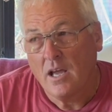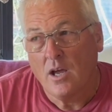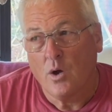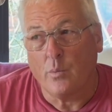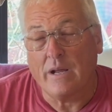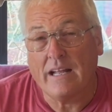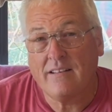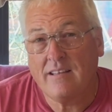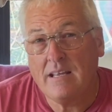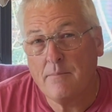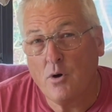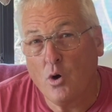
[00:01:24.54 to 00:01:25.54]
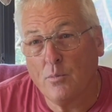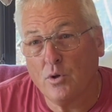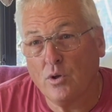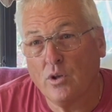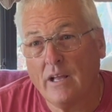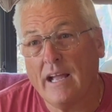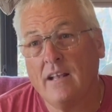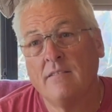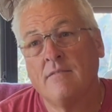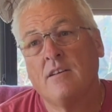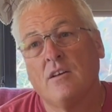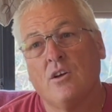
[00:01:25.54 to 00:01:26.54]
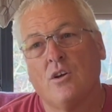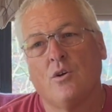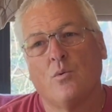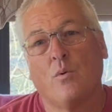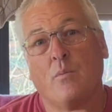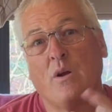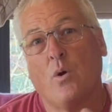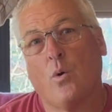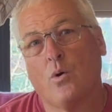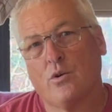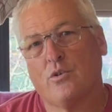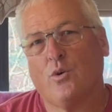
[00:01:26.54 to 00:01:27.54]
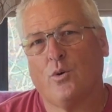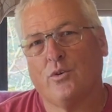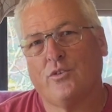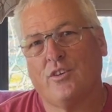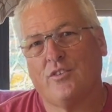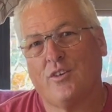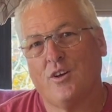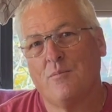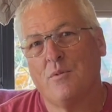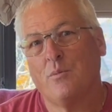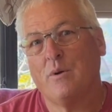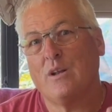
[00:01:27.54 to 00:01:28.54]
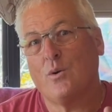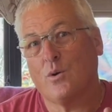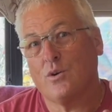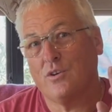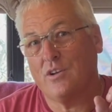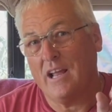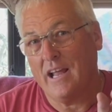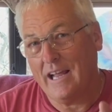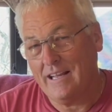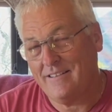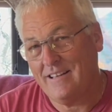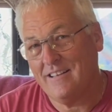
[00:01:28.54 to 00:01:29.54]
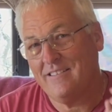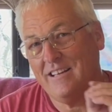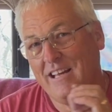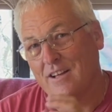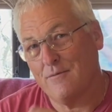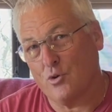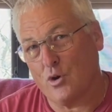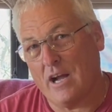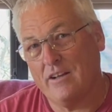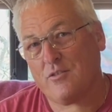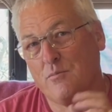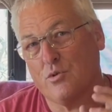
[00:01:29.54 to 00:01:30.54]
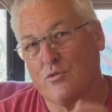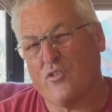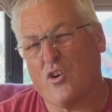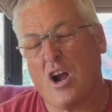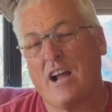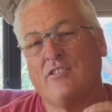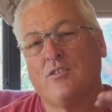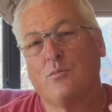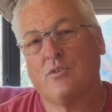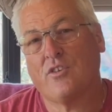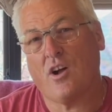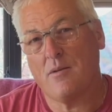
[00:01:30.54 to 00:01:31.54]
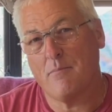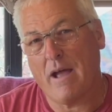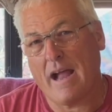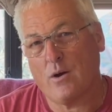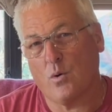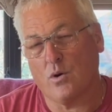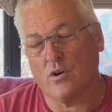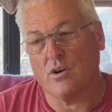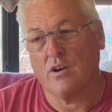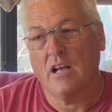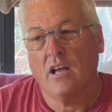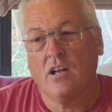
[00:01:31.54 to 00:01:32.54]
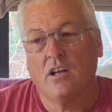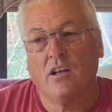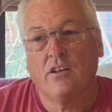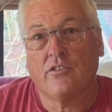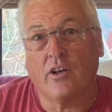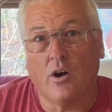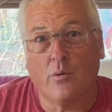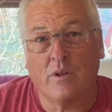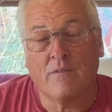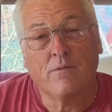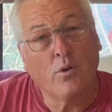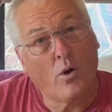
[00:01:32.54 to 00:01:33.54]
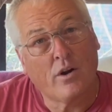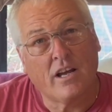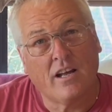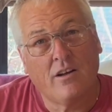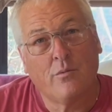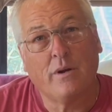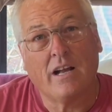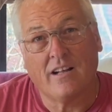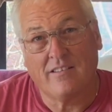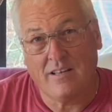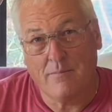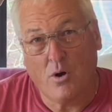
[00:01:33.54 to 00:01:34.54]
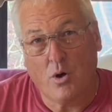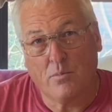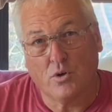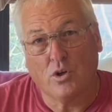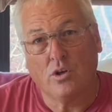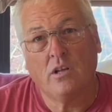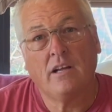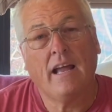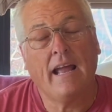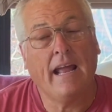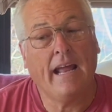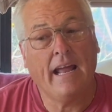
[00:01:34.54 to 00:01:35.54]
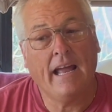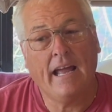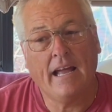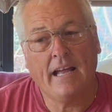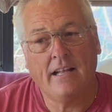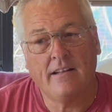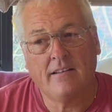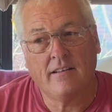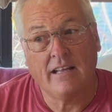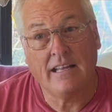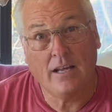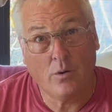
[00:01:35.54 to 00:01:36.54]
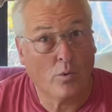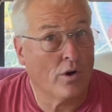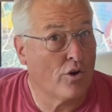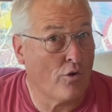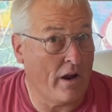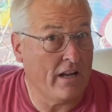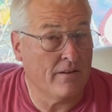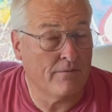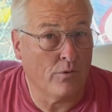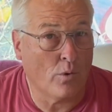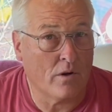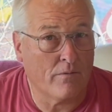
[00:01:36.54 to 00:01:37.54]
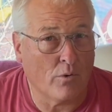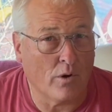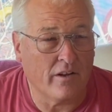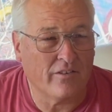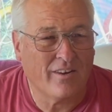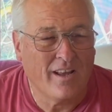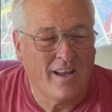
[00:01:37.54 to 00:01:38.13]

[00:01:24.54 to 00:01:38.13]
We had T-Mobile, and when we ordered the whole system, we had ordered AT&T and Verizon, but Verizon was on back order. So in Florida, we got T-Mobile, and it worked great in Florida for us.